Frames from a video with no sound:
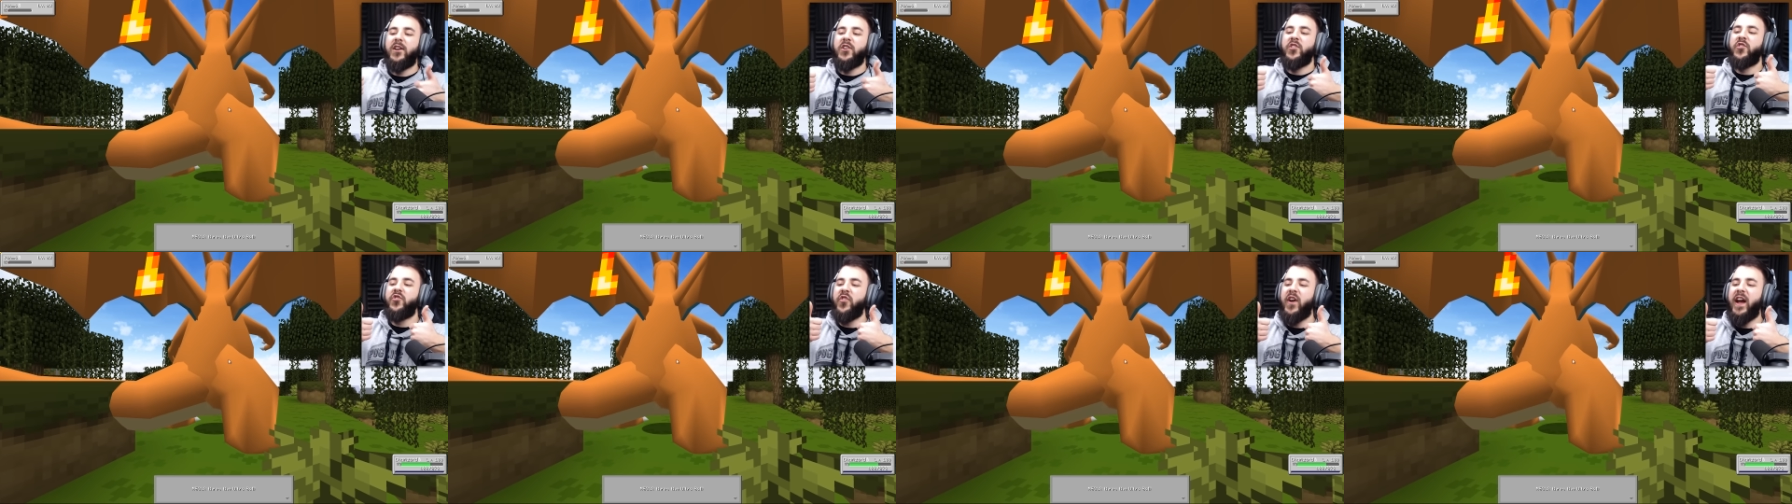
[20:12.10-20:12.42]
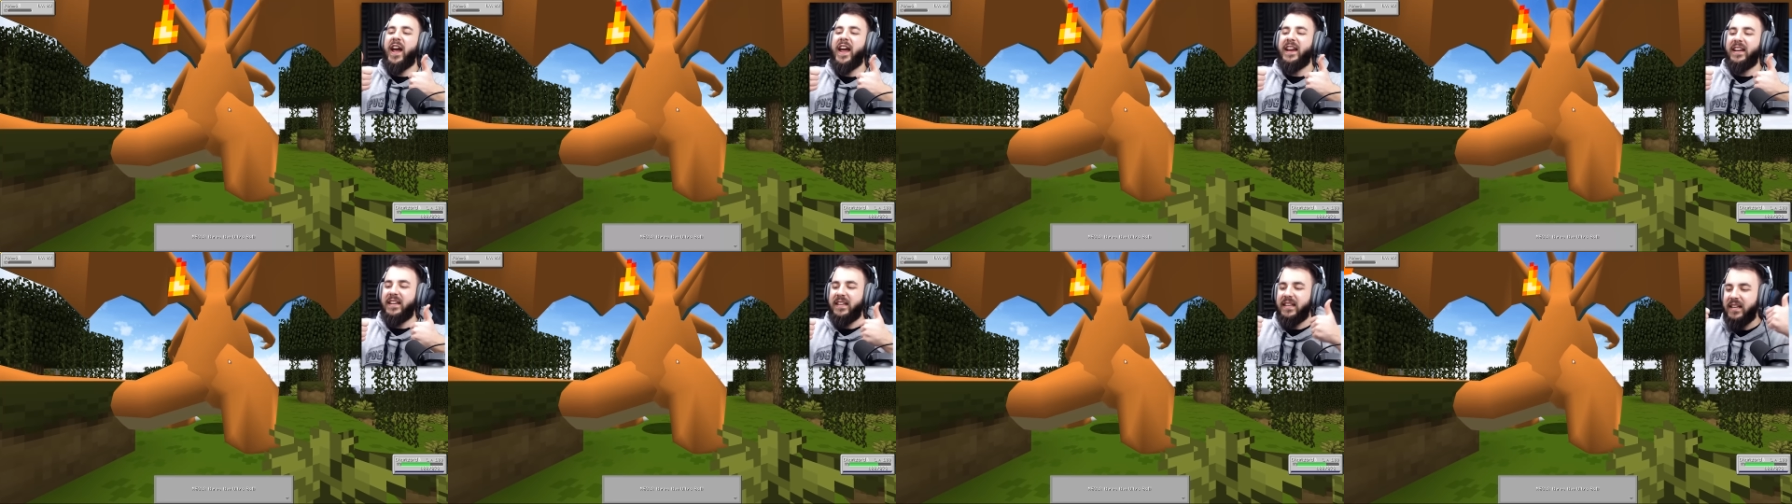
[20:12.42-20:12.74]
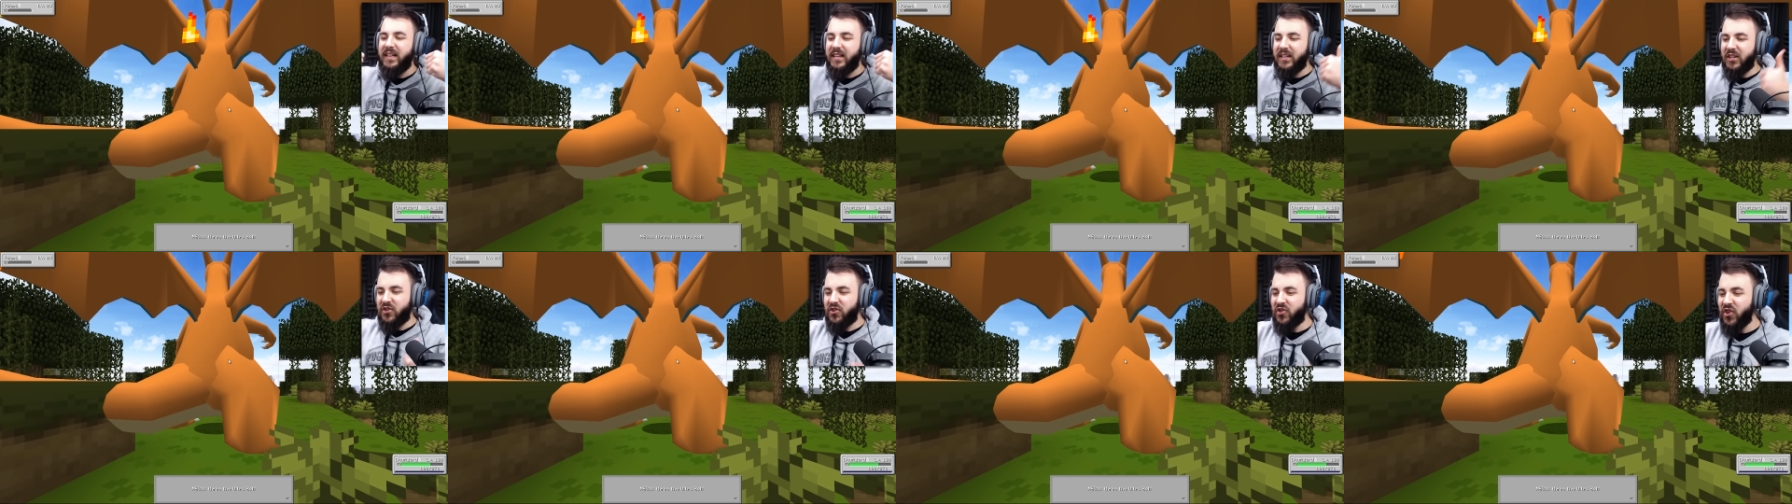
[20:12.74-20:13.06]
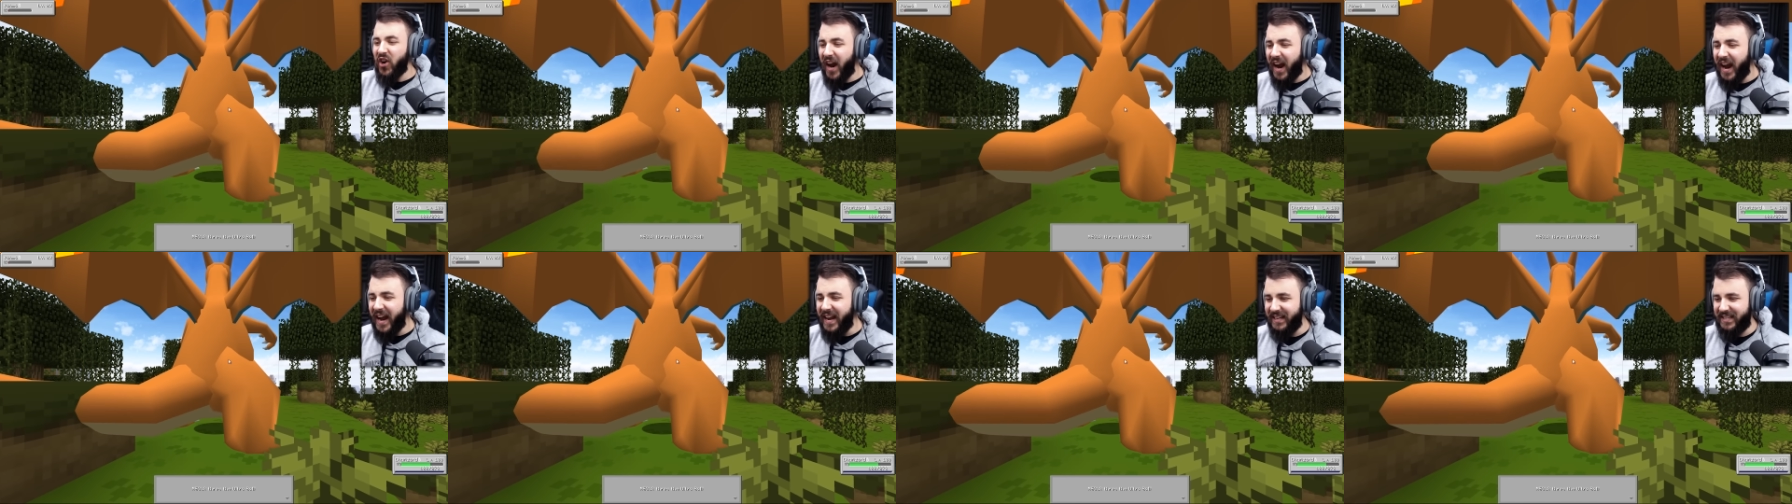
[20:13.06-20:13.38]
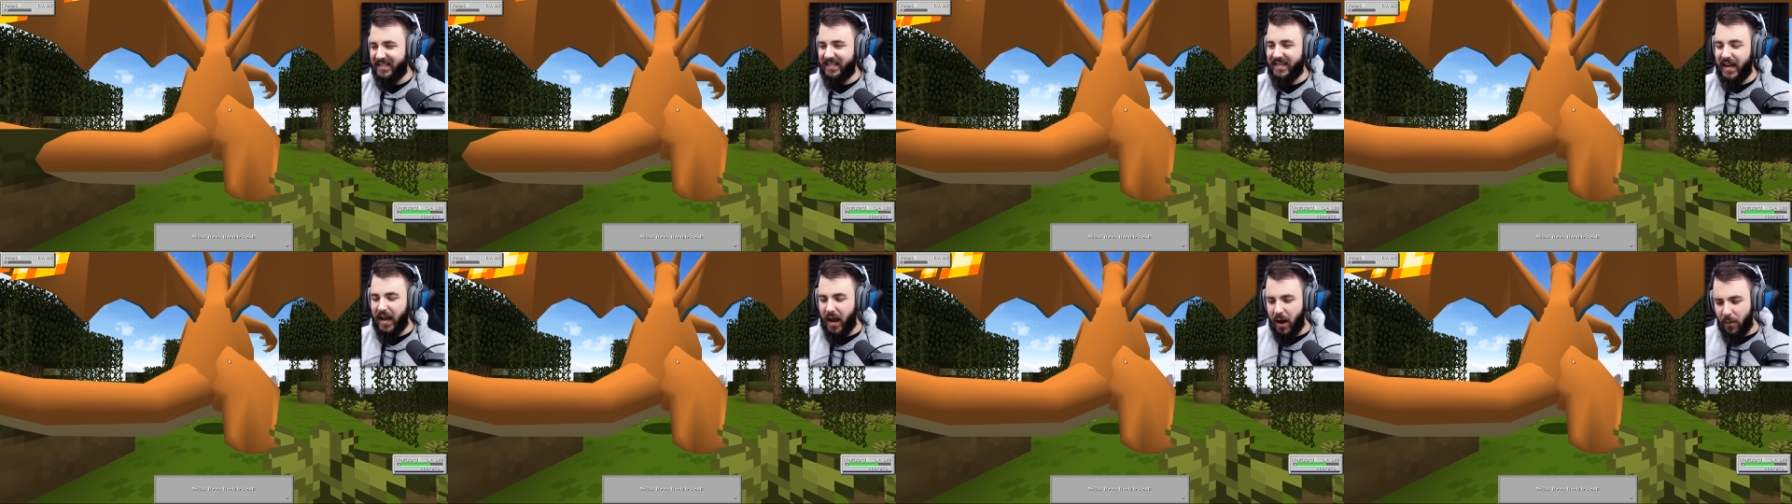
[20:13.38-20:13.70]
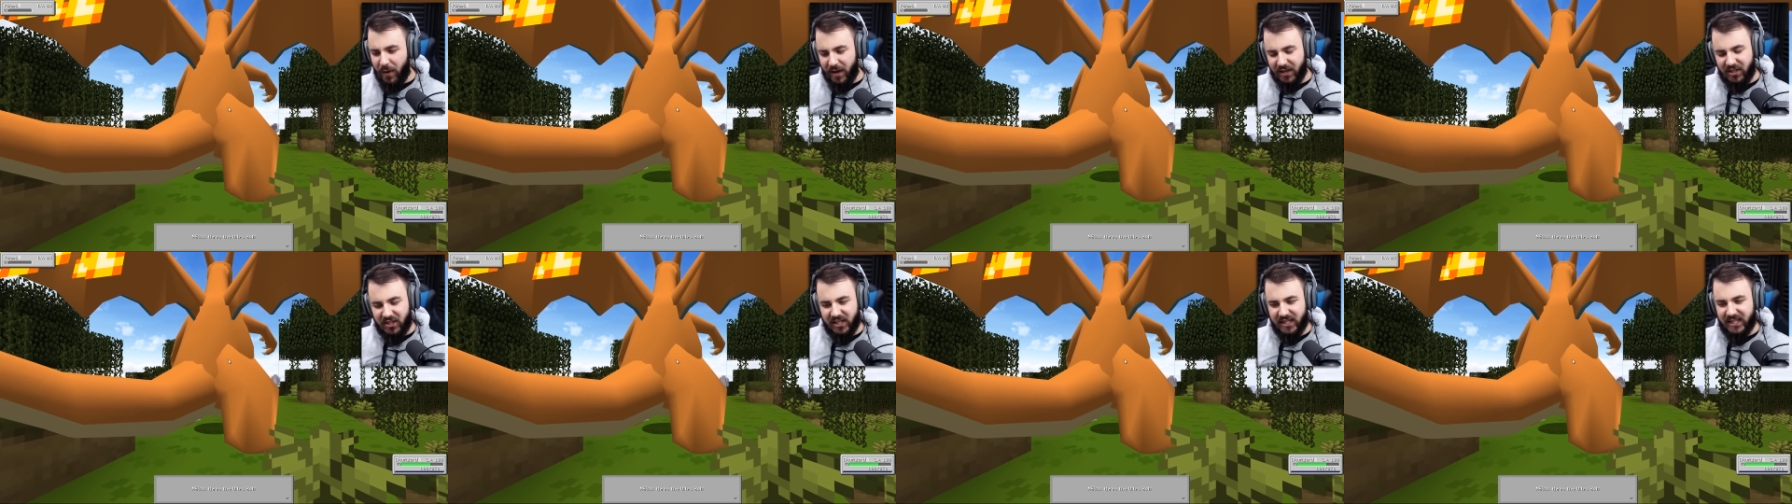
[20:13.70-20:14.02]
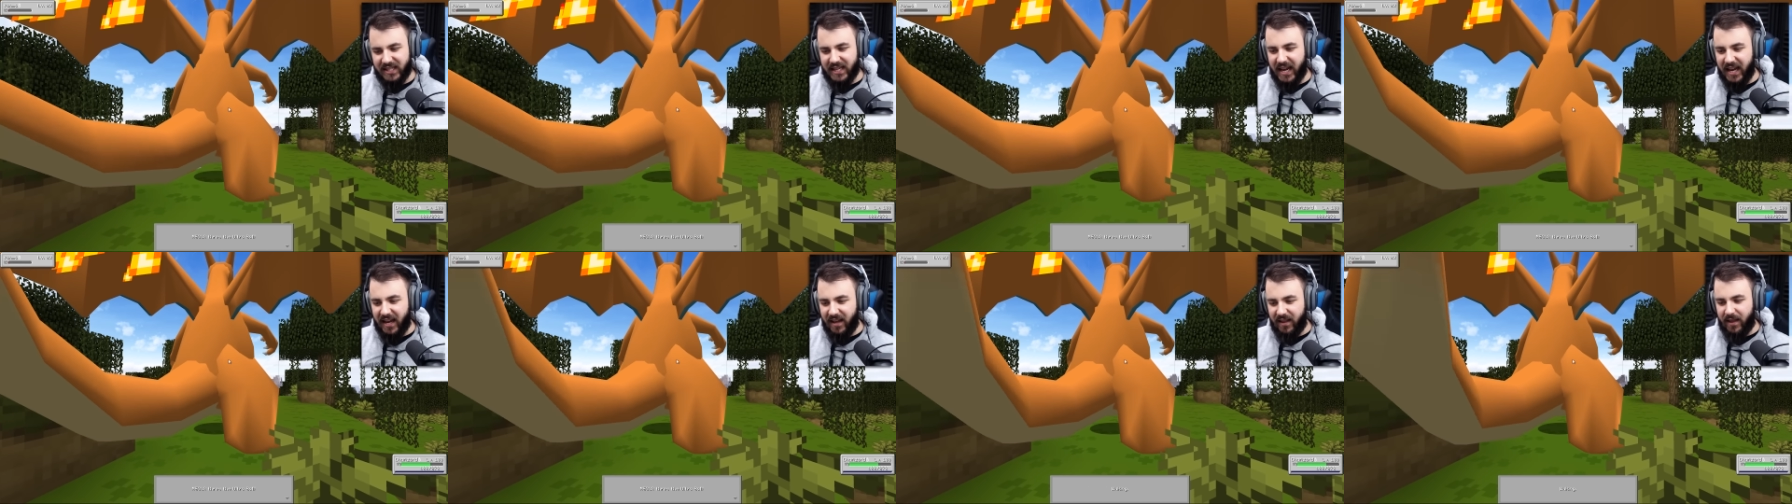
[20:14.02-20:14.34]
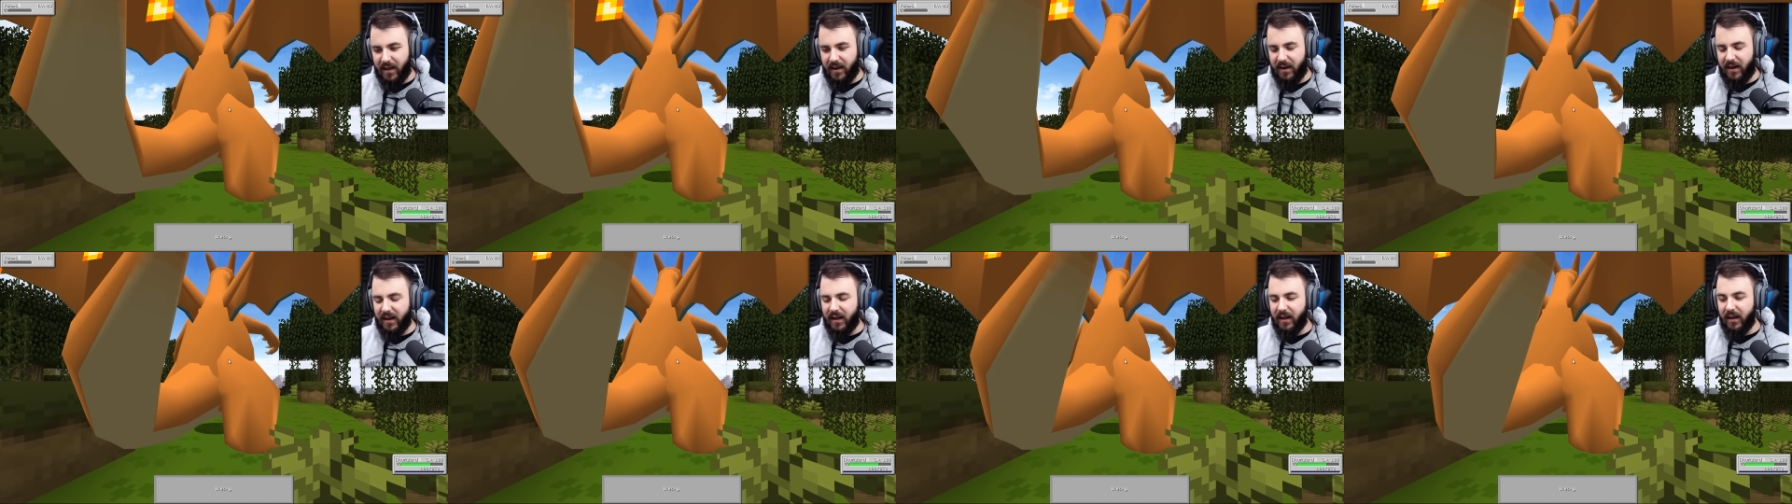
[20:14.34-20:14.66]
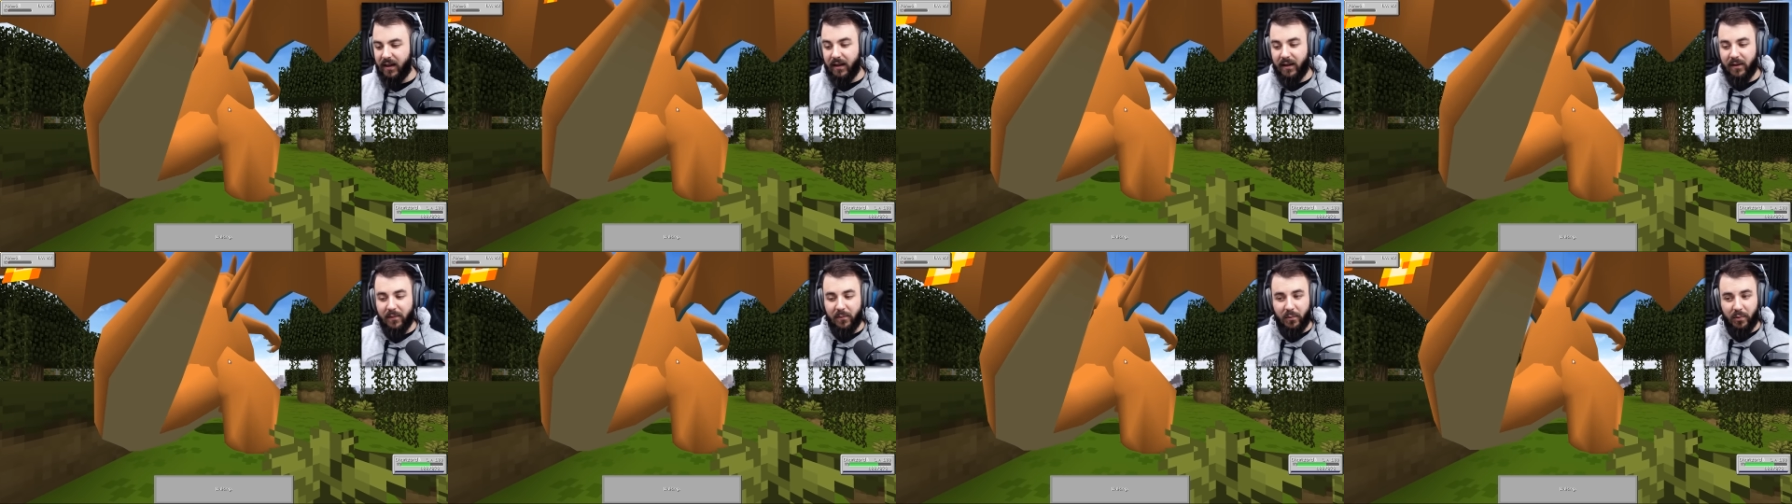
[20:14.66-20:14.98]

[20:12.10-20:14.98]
Great. Great. How about you stay in there now?